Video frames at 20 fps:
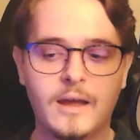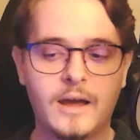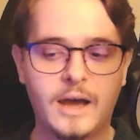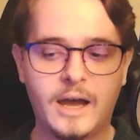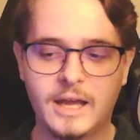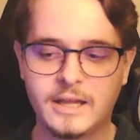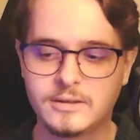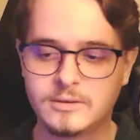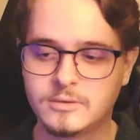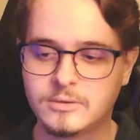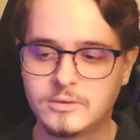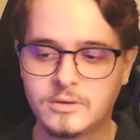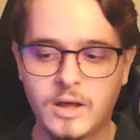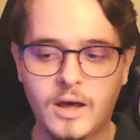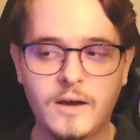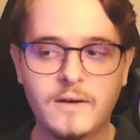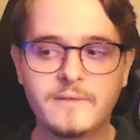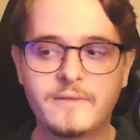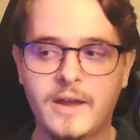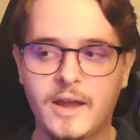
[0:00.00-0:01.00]
I
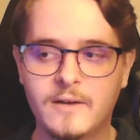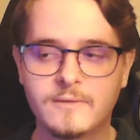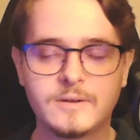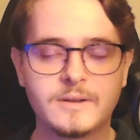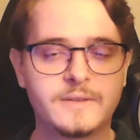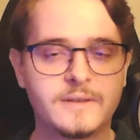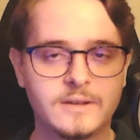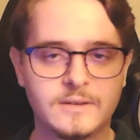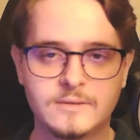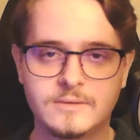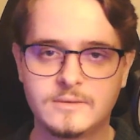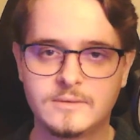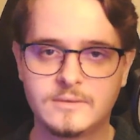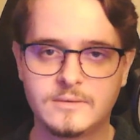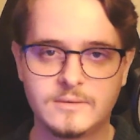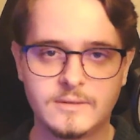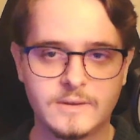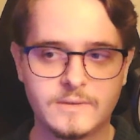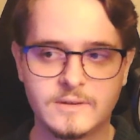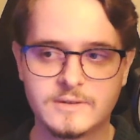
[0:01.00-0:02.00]
love everything
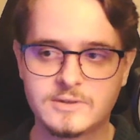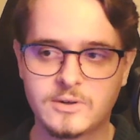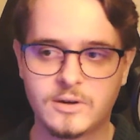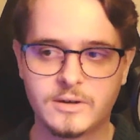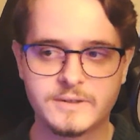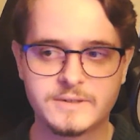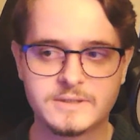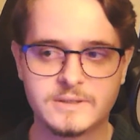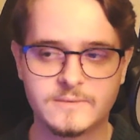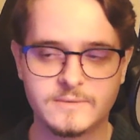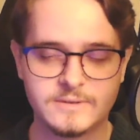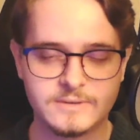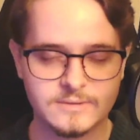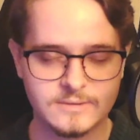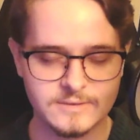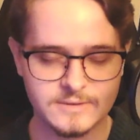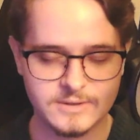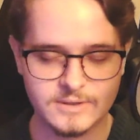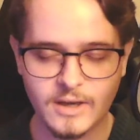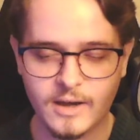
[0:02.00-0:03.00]
that this artist
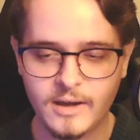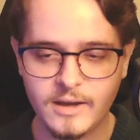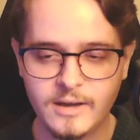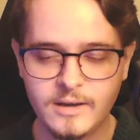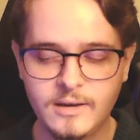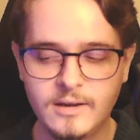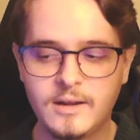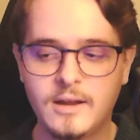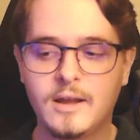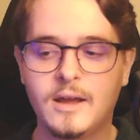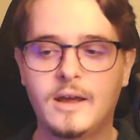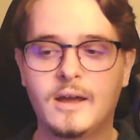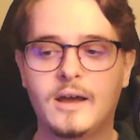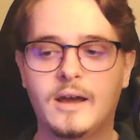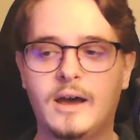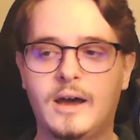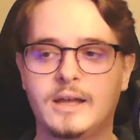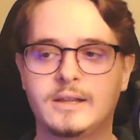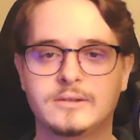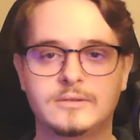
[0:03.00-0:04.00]
has
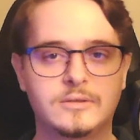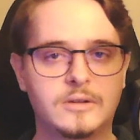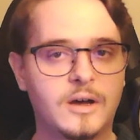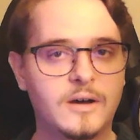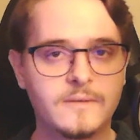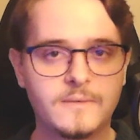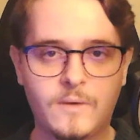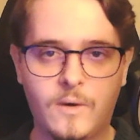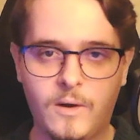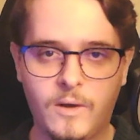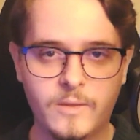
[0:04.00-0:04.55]
done. I love all